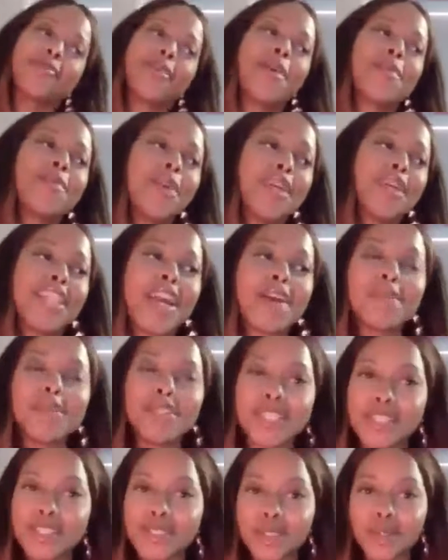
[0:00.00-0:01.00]
They
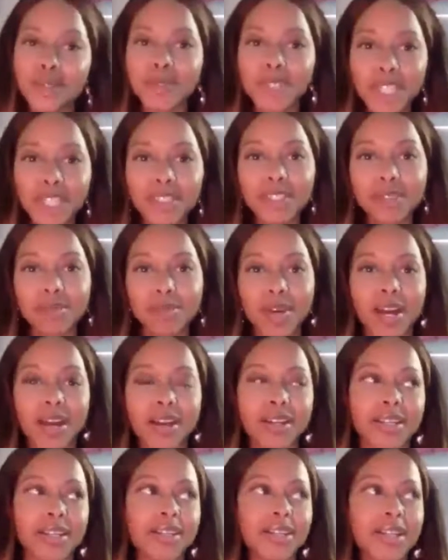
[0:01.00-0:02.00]
were just so chill
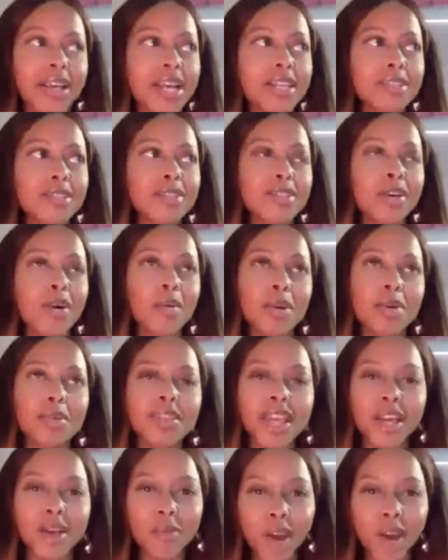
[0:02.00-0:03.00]
about it. And so we
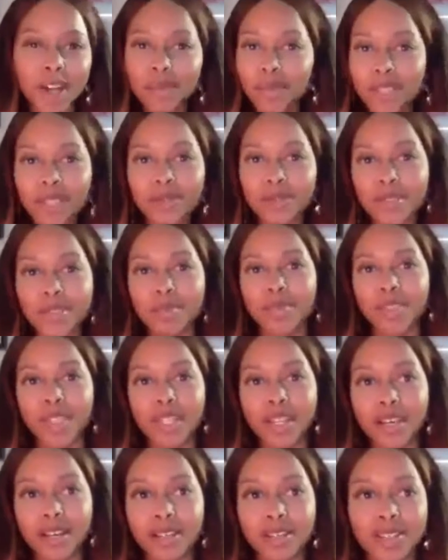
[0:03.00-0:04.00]
were like, why don't we do
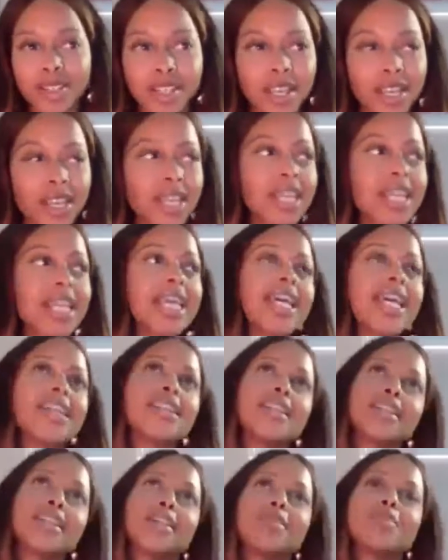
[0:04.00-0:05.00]
something else?
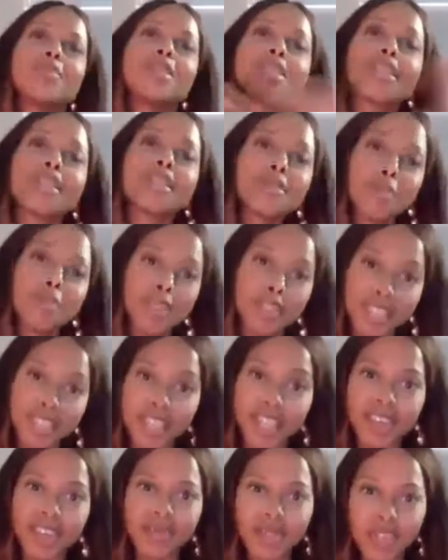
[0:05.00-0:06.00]
It took them 6 months
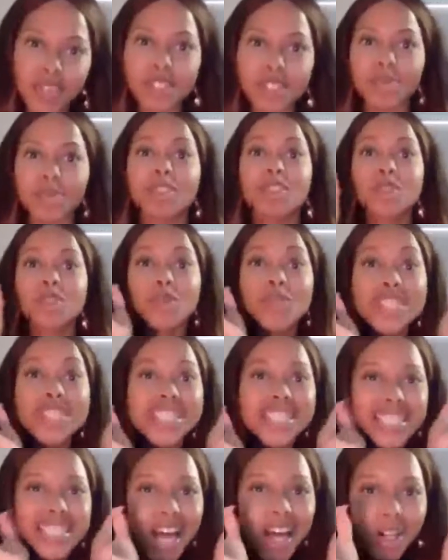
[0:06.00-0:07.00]
to convince me to
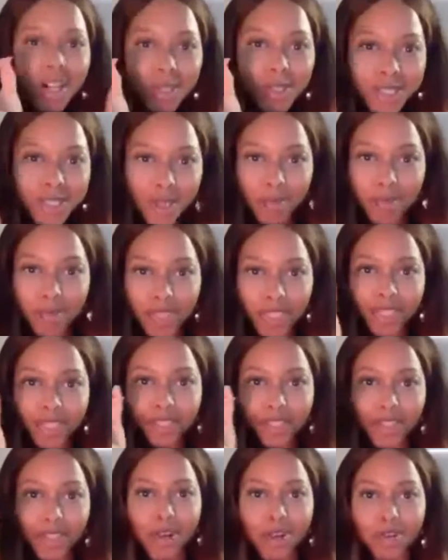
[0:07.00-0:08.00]
sell
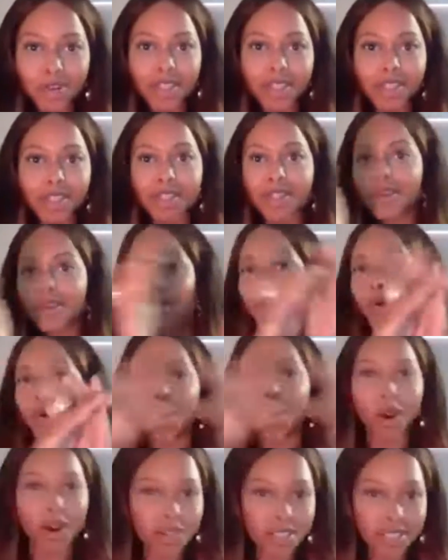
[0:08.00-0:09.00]
something during
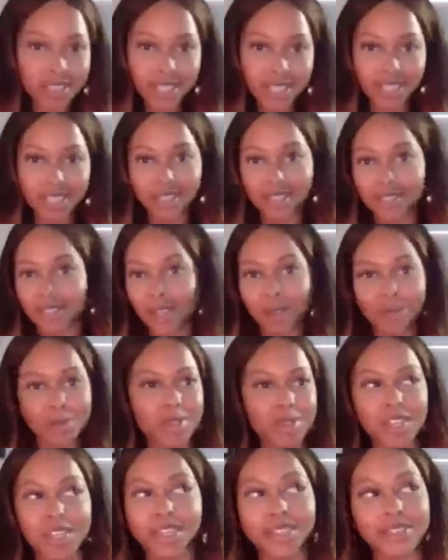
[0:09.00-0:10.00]
quarantine, because I
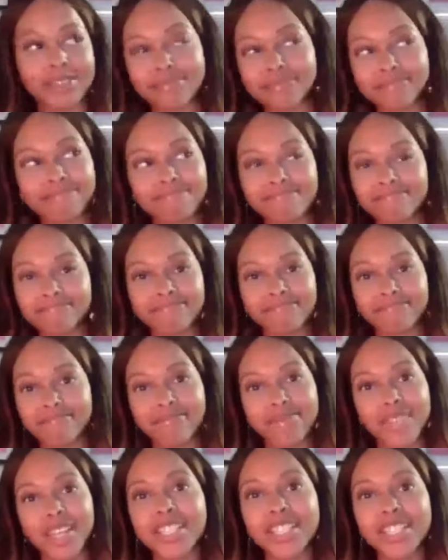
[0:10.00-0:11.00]
was like,
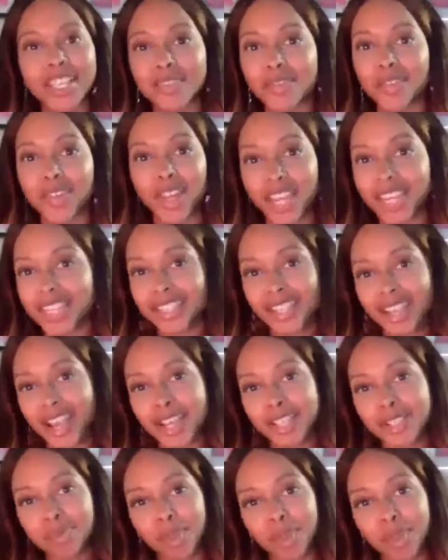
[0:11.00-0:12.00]
that's not even nice
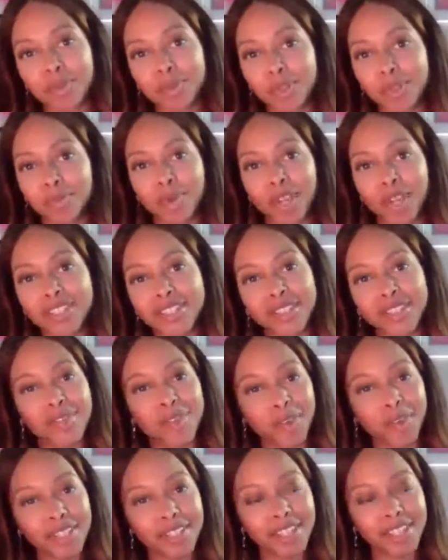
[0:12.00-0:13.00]
to ask people to buy
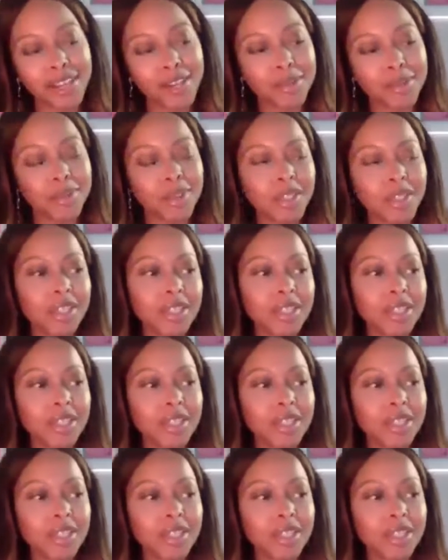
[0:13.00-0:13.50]
stuff right now.